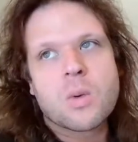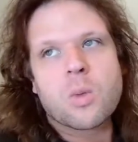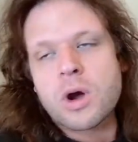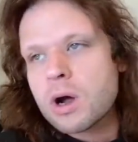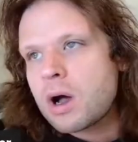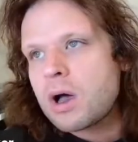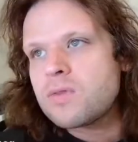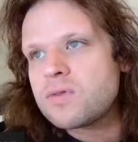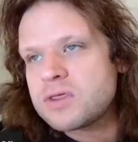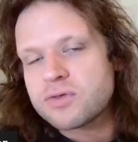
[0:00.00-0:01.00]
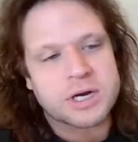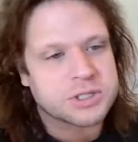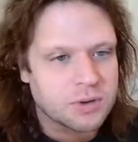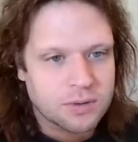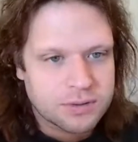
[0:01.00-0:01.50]
we're on the
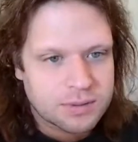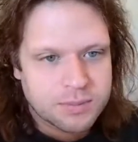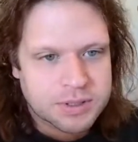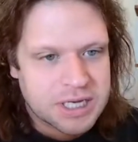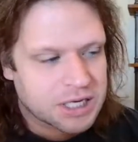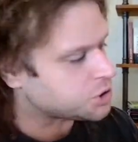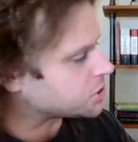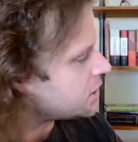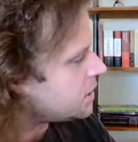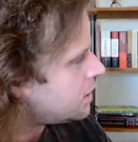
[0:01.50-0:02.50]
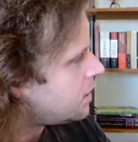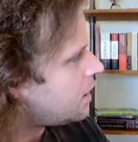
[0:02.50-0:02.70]
threshold potentially